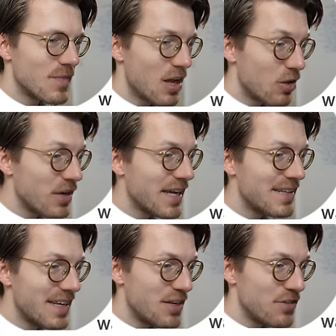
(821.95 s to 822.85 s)
Now looking at
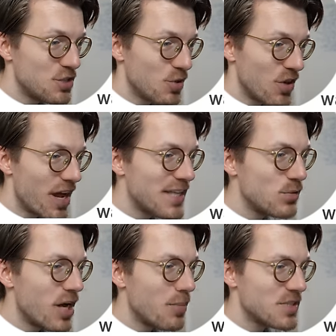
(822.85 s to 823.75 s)
the individual nights
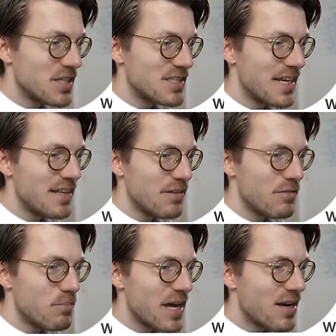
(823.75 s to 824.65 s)
will help us understand it
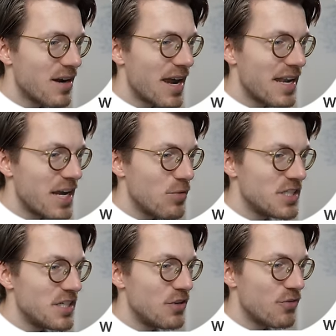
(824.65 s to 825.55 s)
even better, and here we
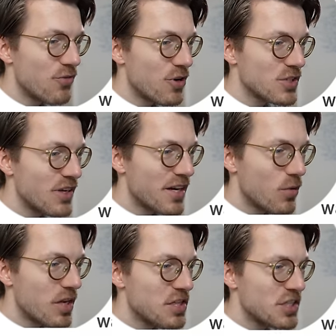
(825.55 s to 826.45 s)
see the first night I
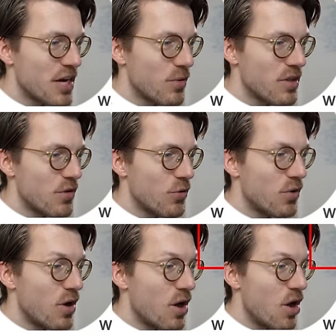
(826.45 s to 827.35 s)
wanted to share with
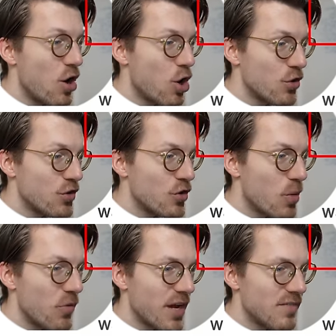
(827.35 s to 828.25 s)
you. On
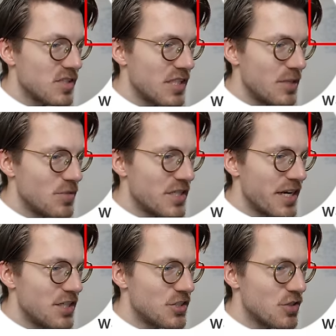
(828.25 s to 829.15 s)
top we have the sleep
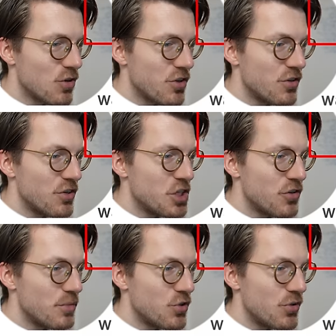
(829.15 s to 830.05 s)
stages according to the
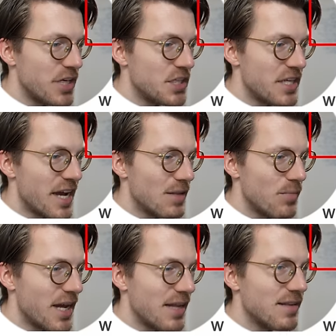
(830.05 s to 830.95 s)
Dream 2 EEG
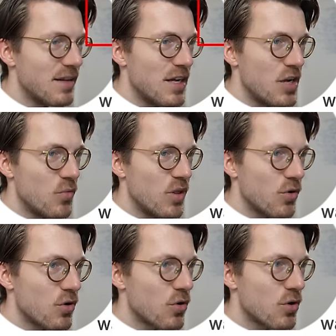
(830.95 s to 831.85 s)
headband, with
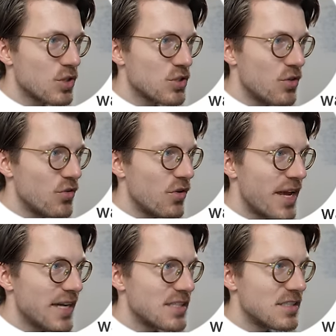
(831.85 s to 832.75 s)
along the horizontal
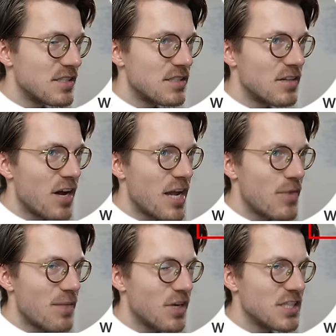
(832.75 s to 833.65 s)
axis the time
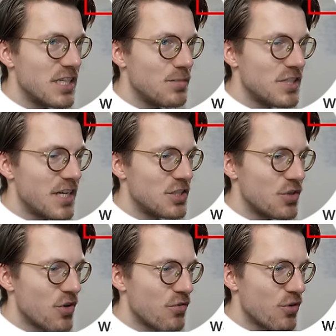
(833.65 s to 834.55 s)
and my sleep stages
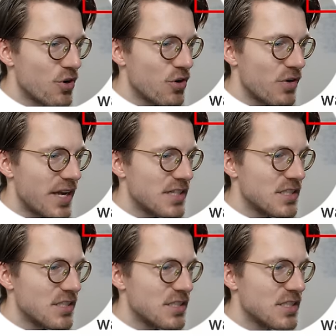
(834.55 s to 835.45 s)
on the vertical
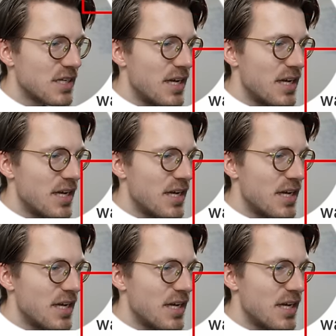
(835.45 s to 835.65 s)
axis.